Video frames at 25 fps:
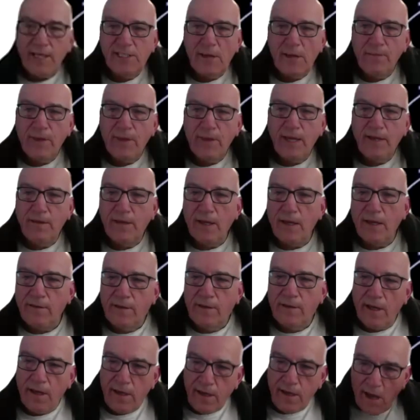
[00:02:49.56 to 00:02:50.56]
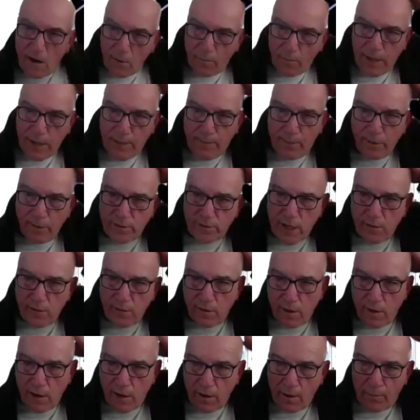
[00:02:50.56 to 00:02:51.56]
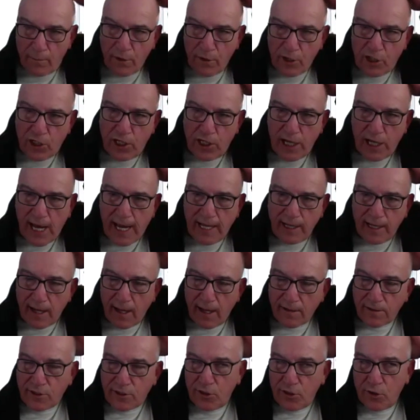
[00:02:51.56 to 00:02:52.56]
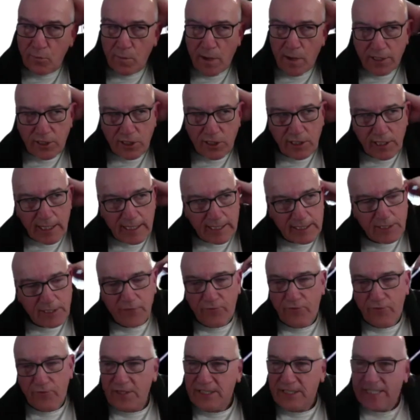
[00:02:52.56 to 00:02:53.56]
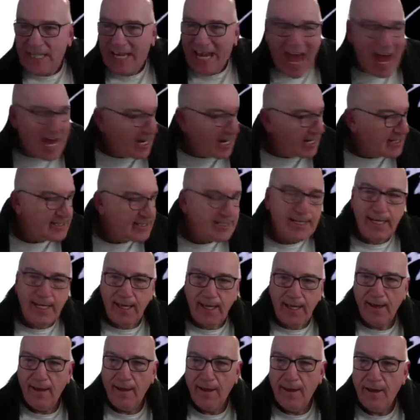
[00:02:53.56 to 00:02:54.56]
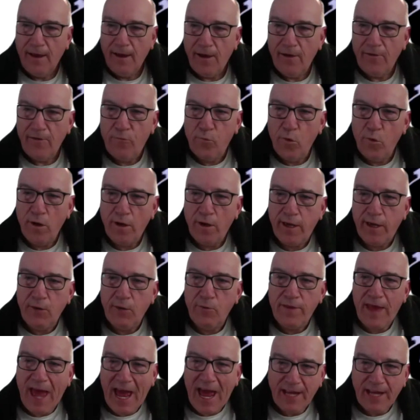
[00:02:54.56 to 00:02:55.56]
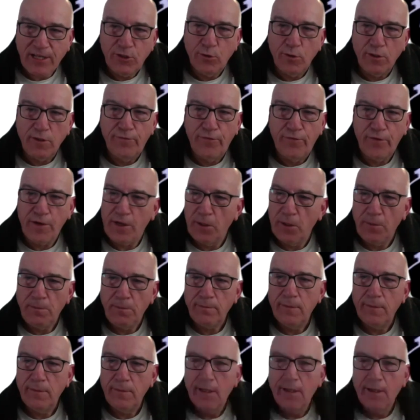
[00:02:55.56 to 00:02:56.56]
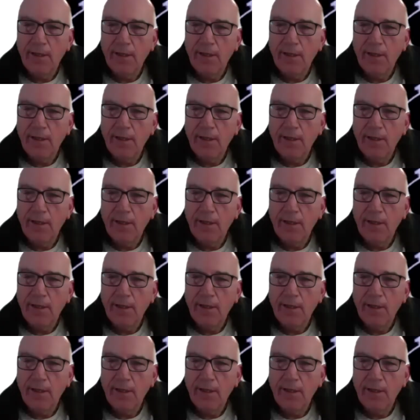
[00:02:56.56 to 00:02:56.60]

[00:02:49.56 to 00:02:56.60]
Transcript: something that younger people don't appreciate too much is the physicality of working with actual film.